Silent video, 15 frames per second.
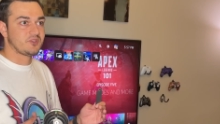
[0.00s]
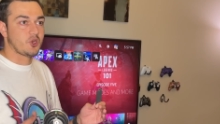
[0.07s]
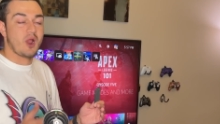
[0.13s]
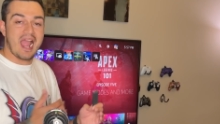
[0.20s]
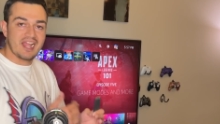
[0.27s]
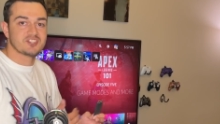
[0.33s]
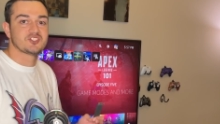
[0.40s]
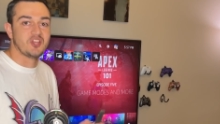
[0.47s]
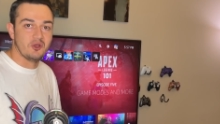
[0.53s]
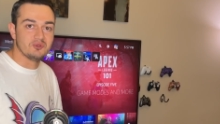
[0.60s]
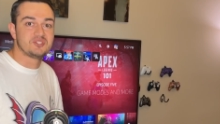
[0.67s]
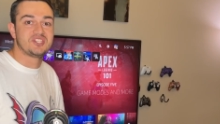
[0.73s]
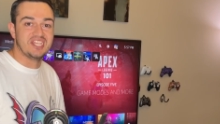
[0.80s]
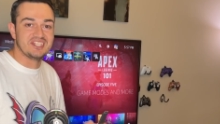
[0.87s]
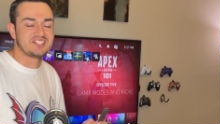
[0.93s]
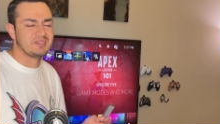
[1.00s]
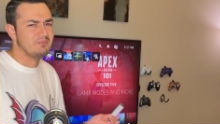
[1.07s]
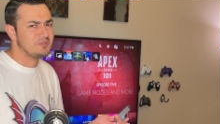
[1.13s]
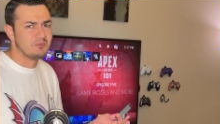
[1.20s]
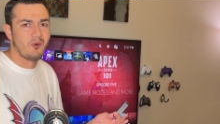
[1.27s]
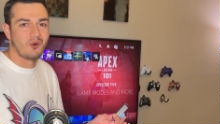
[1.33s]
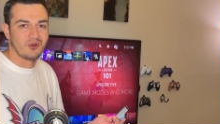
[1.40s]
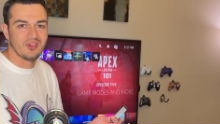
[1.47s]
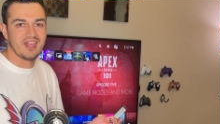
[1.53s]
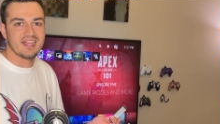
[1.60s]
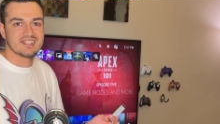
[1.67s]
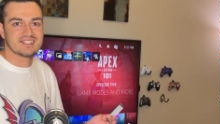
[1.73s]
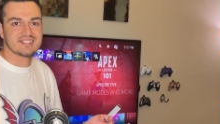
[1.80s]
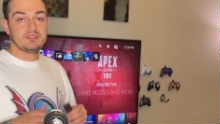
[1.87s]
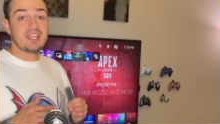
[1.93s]
crash those systems more or
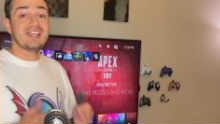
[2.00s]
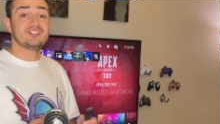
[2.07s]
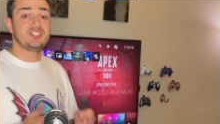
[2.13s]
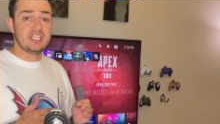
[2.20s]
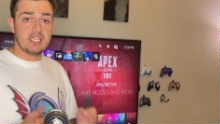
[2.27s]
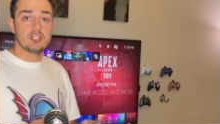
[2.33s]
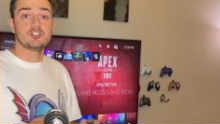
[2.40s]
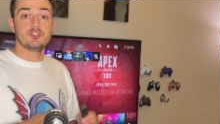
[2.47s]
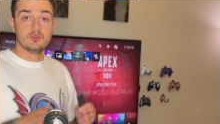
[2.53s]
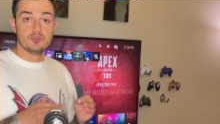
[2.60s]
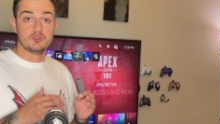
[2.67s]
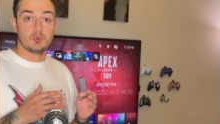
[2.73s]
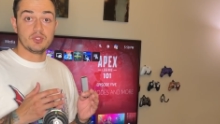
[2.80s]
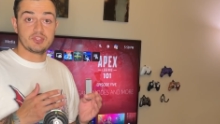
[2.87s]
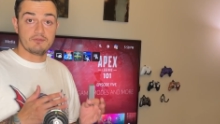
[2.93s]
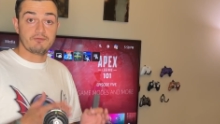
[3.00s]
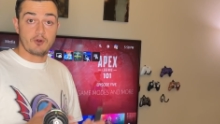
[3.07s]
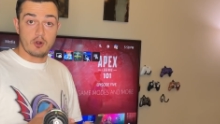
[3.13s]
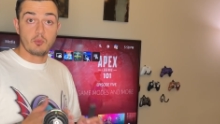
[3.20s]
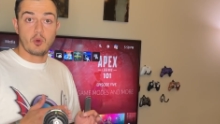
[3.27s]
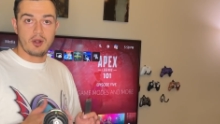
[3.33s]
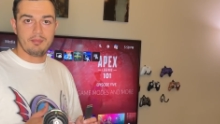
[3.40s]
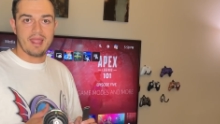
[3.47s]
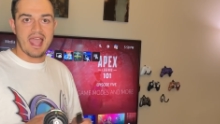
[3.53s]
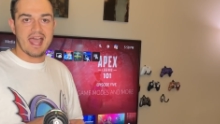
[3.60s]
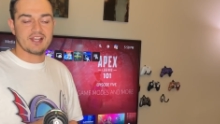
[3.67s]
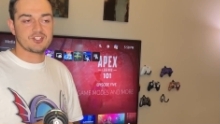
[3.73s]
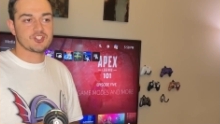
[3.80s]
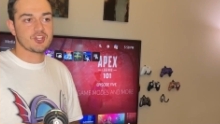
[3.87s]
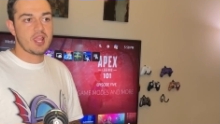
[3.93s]
less. Test the issues with the firmware
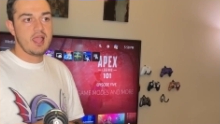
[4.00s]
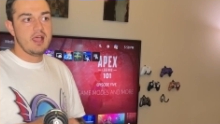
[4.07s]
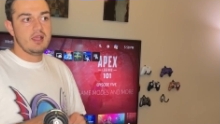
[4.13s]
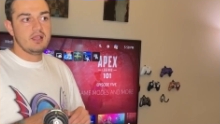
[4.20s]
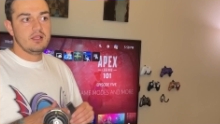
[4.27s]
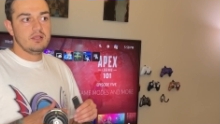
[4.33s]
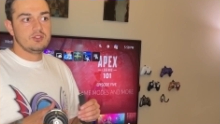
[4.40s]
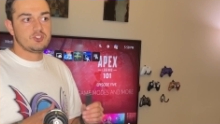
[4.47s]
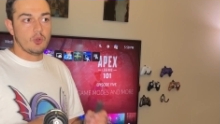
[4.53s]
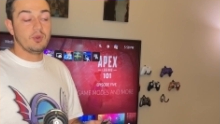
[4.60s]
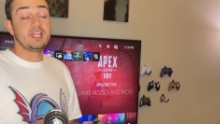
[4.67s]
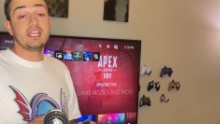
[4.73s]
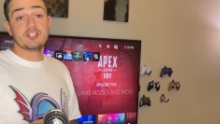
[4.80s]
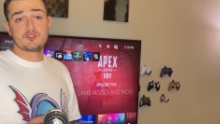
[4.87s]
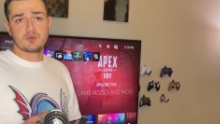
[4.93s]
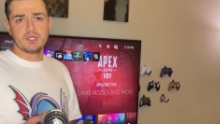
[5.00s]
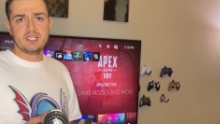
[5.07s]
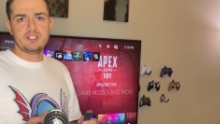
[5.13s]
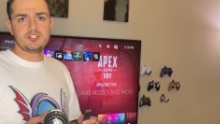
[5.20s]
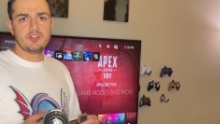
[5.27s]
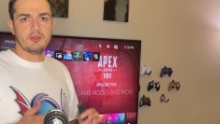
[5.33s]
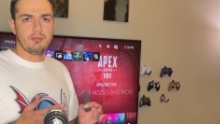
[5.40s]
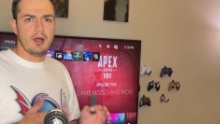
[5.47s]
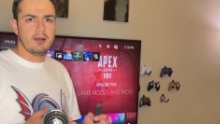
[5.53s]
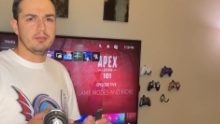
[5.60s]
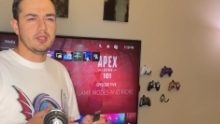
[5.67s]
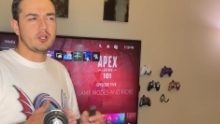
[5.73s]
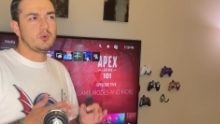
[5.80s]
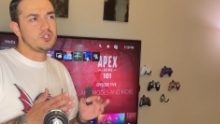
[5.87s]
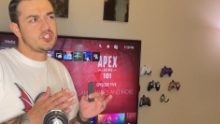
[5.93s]
patch so when it gets released to the
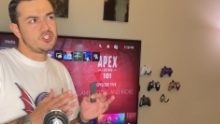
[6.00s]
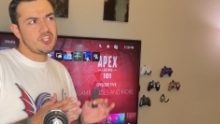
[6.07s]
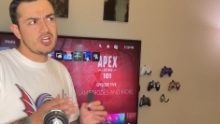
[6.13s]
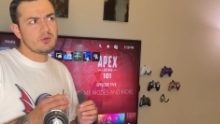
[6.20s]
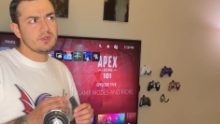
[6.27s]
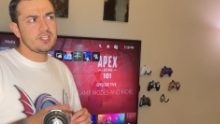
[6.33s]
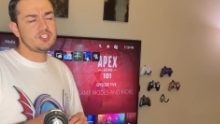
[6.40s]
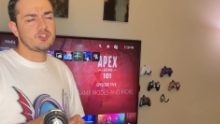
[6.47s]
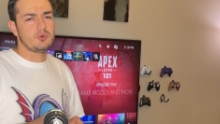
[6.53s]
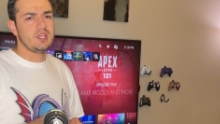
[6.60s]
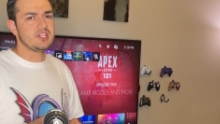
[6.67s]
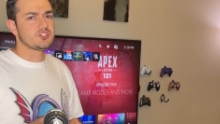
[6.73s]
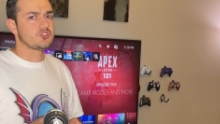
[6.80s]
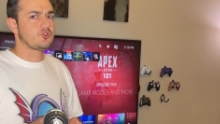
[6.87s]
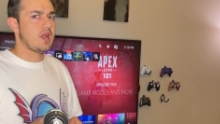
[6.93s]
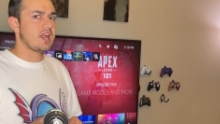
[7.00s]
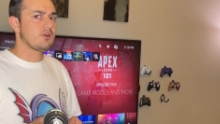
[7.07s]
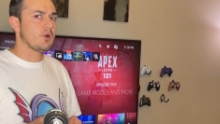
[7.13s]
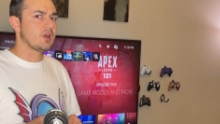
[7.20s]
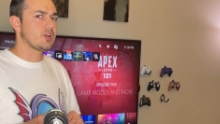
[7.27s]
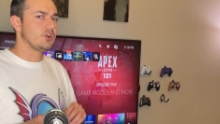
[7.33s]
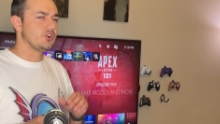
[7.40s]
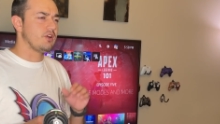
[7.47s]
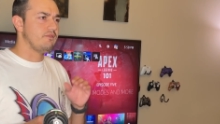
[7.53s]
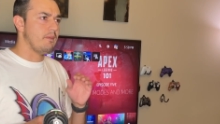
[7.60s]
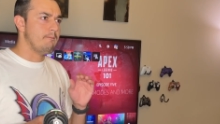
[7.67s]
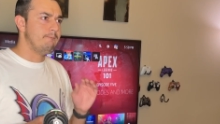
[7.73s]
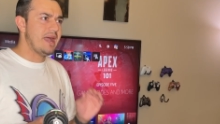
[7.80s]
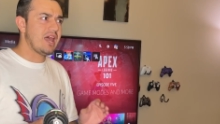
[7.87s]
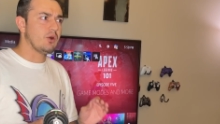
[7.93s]
public, which generally Sony has a track record of
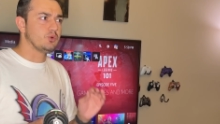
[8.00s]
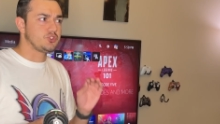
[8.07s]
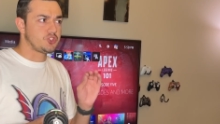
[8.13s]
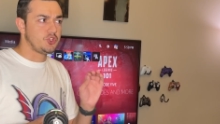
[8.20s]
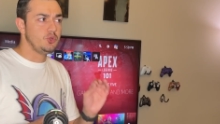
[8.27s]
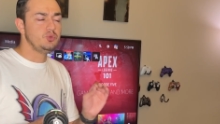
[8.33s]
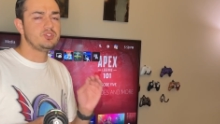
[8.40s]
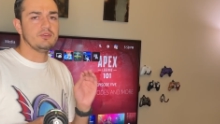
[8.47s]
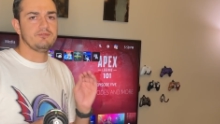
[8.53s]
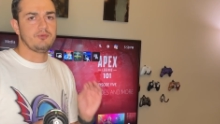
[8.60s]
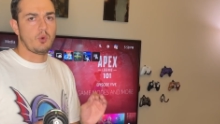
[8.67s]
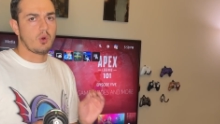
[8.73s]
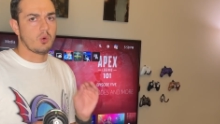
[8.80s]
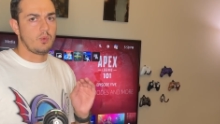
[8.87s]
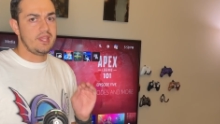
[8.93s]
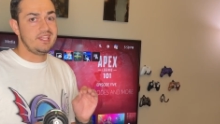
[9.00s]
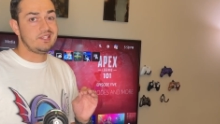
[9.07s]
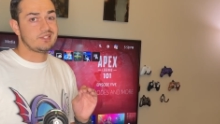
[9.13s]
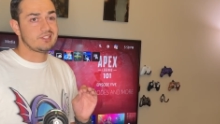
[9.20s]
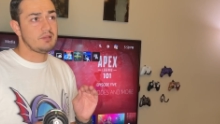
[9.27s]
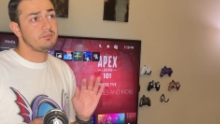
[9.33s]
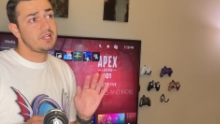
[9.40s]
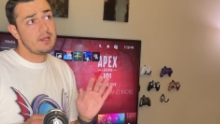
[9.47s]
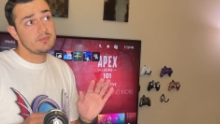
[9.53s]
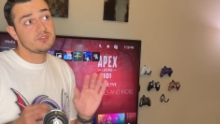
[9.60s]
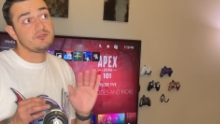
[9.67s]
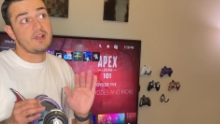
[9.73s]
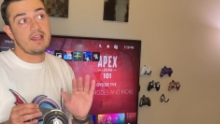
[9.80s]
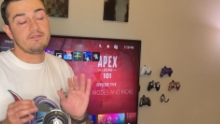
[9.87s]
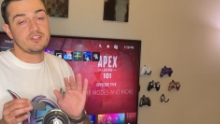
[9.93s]
about two to four weeks, sometimes
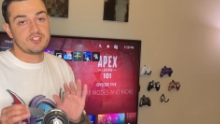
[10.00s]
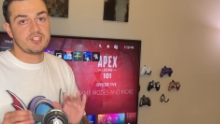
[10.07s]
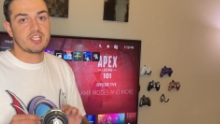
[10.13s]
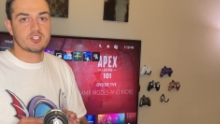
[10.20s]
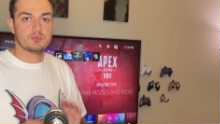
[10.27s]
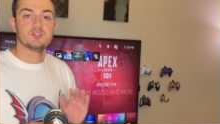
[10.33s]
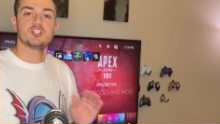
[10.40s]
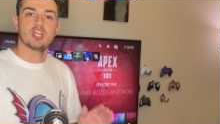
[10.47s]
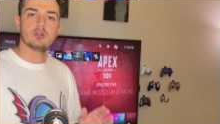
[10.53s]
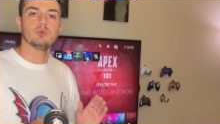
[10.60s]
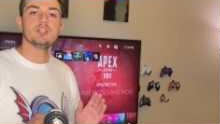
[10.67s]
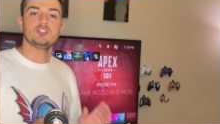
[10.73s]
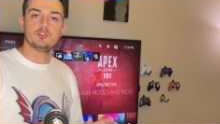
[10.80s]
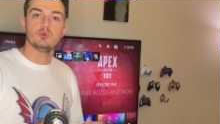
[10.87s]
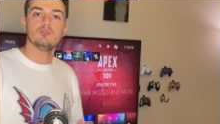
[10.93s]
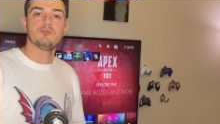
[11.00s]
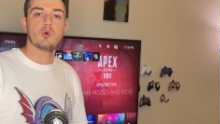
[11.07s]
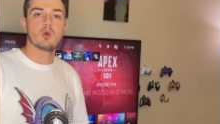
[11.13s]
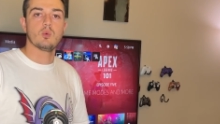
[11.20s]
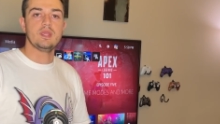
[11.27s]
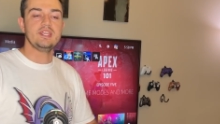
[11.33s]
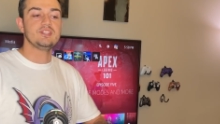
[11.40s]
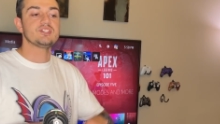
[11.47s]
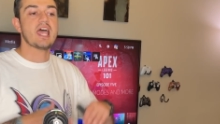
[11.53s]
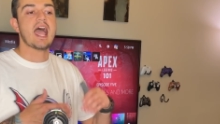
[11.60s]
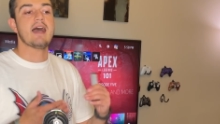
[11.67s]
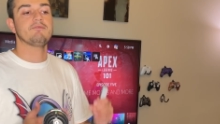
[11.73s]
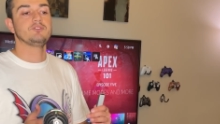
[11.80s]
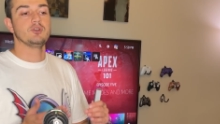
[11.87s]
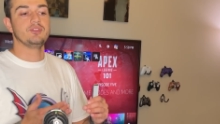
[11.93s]
five to six, but generally two to four weeks
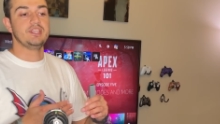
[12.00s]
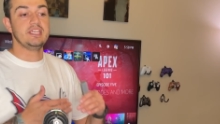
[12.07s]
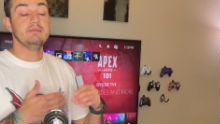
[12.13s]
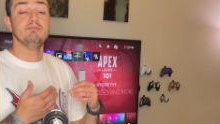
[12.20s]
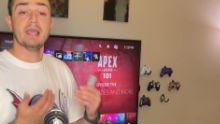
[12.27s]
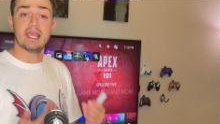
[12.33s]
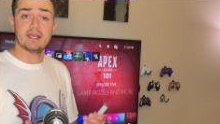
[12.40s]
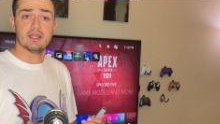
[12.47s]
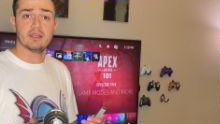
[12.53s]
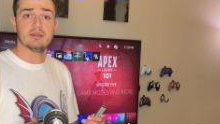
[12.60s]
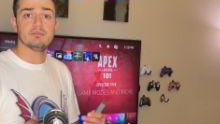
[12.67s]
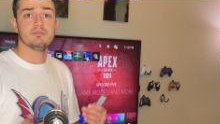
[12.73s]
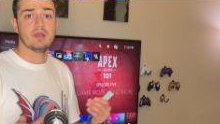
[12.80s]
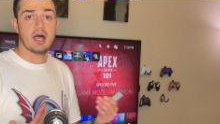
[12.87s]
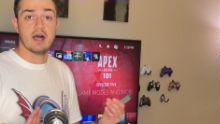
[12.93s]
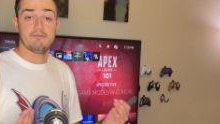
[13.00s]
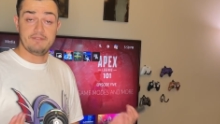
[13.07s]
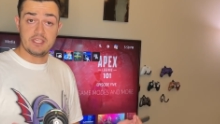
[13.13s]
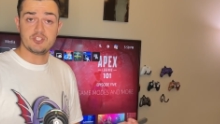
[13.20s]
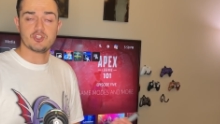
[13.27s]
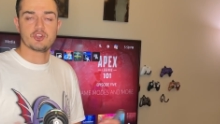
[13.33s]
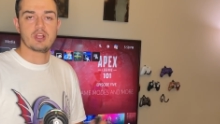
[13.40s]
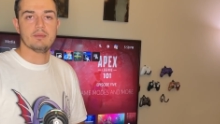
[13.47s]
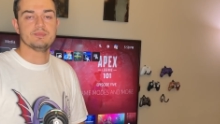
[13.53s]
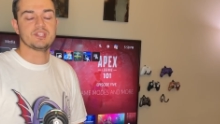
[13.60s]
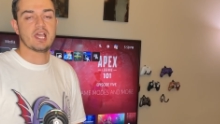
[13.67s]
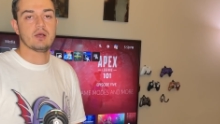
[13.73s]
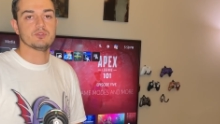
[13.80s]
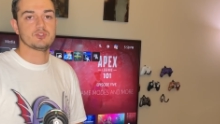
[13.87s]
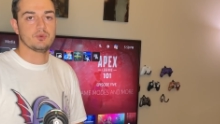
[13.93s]
after the beta uh, feature comes
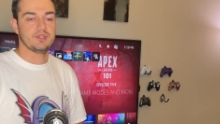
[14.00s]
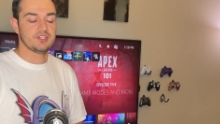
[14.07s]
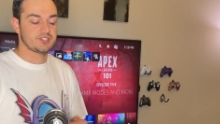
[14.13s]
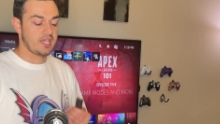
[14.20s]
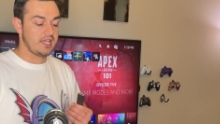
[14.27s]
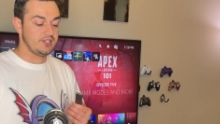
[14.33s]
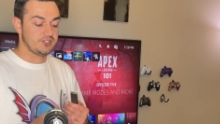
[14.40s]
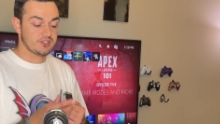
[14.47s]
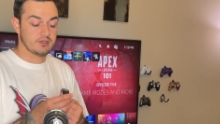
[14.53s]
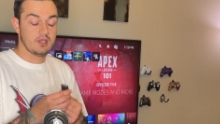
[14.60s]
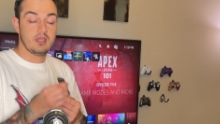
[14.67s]
out. So in this case,